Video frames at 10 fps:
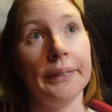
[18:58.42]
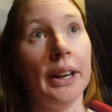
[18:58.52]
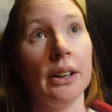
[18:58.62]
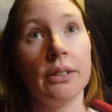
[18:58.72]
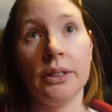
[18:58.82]

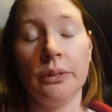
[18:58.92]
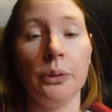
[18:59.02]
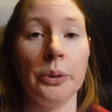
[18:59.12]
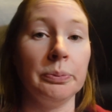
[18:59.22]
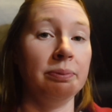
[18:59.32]
I don't know,
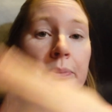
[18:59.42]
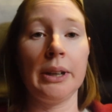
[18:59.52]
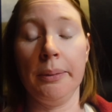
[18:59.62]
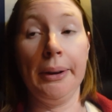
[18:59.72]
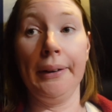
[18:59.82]
will
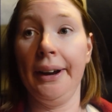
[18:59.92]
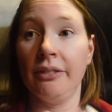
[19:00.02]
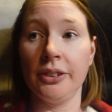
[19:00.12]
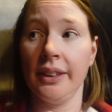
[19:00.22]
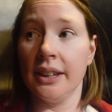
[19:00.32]
come out
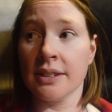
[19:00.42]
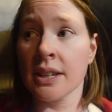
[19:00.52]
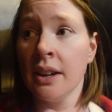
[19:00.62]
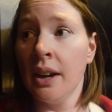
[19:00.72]
after this.